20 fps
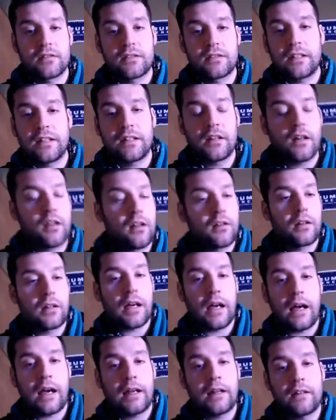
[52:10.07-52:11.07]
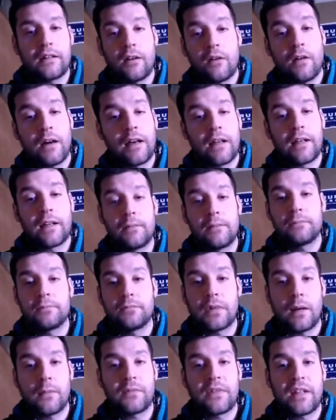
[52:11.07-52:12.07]
I know I am.
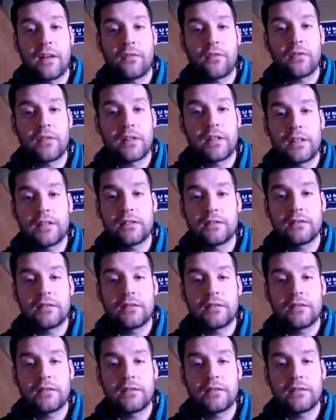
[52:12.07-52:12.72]
I'm definitely.